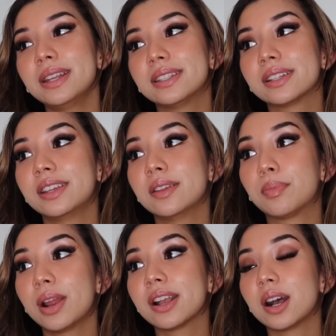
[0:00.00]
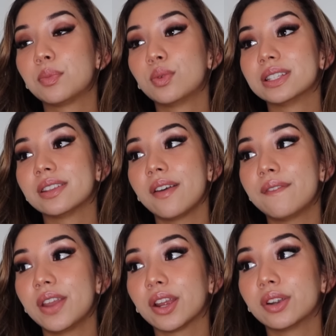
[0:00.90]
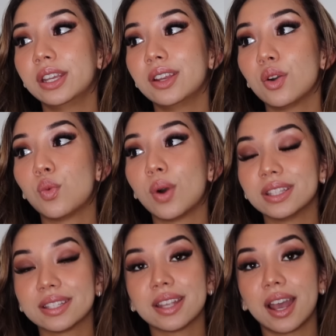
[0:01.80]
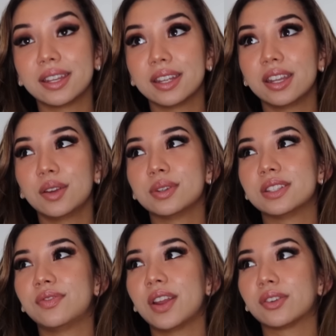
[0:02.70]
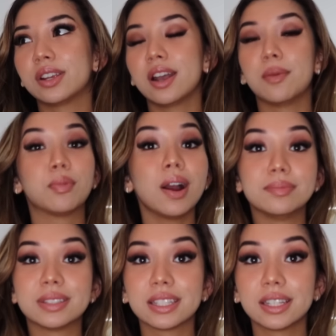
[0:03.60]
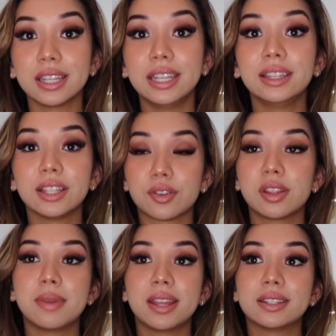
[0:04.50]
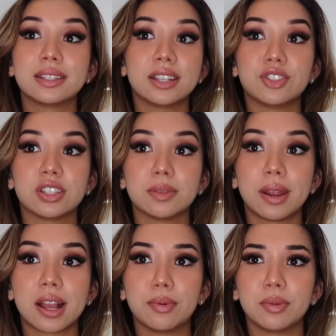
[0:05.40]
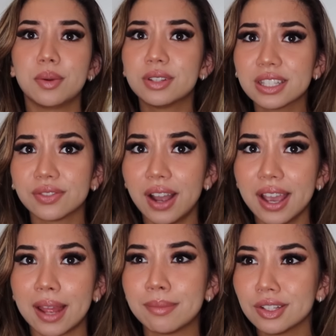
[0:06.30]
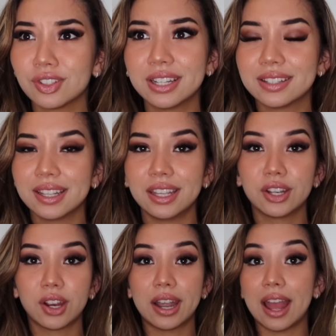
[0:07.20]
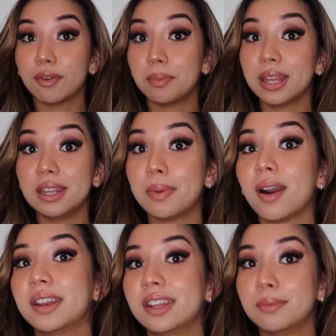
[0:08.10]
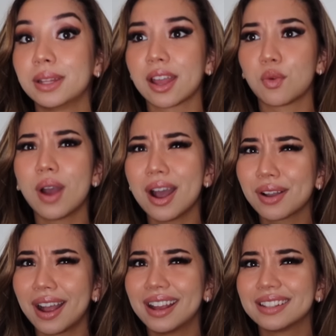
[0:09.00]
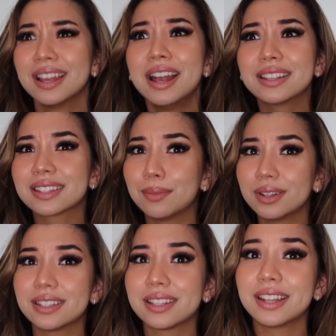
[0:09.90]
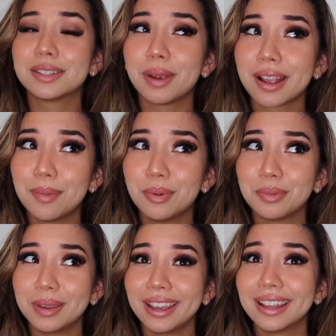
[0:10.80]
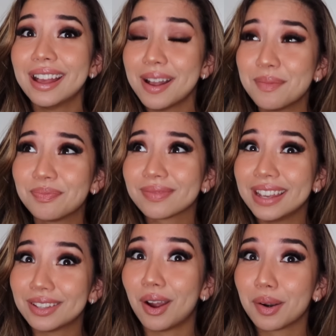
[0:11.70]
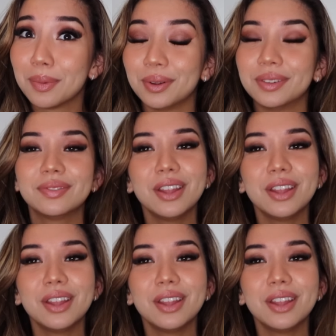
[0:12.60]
Basically, the breakup was very one-sided. It was very abrupt. he literally made the decision to break up with me, which is fine. I'm not trying to sit here and have a pity party and be like, wow guys, someone decided to break up with me, he's horrible.